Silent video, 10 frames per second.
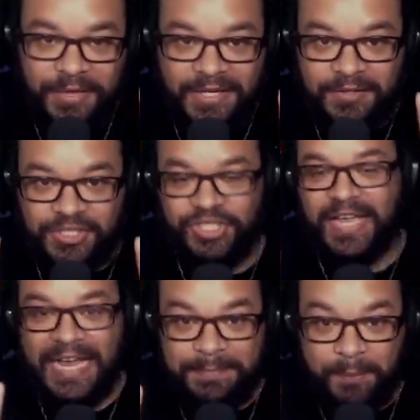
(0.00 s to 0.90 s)
did just
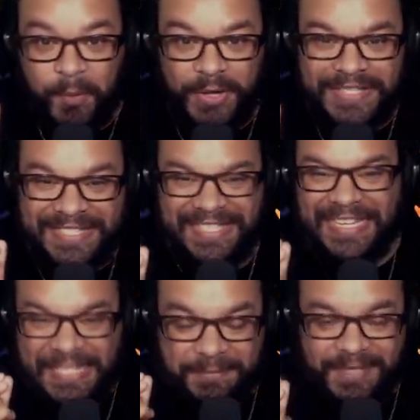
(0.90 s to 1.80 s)

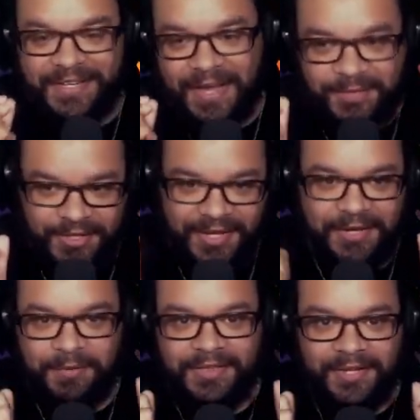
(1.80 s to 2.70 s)
8.6 million damage on that
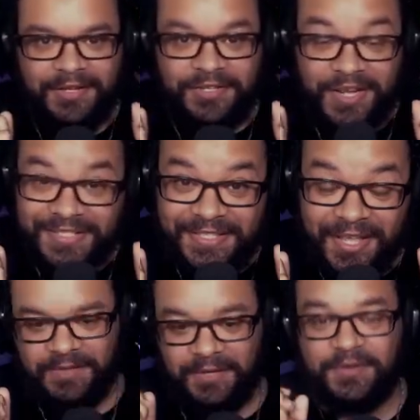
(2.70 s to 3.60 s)
hit right there. Did you guys see
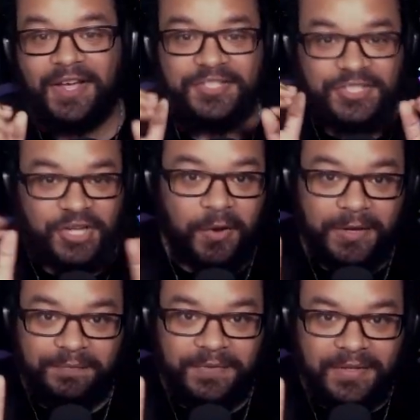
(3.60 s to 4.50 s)
that? If you guys saw
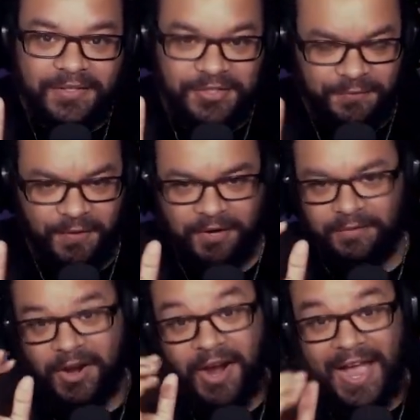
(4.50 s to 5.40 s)
it, so far,
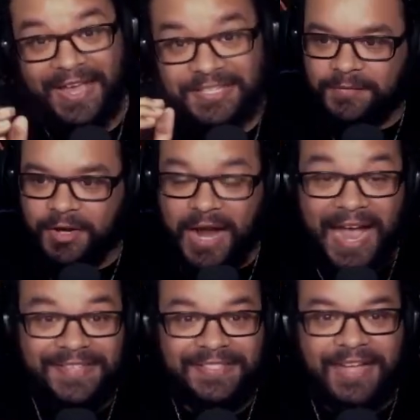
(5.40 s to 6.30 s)
our
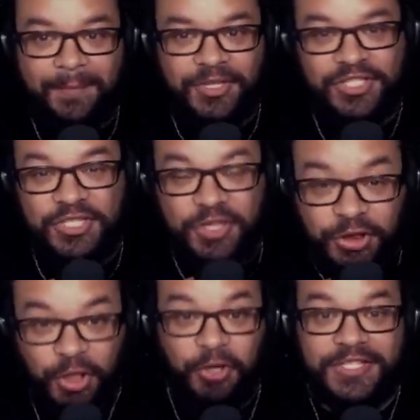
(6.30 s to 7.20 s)
highest damage is
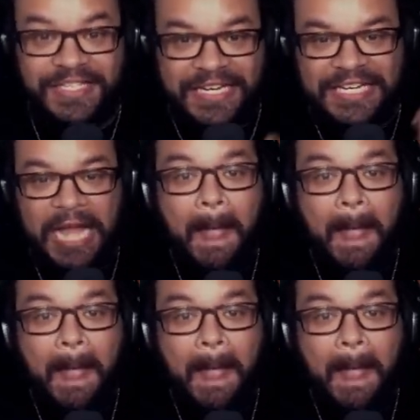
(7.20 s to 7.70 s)
13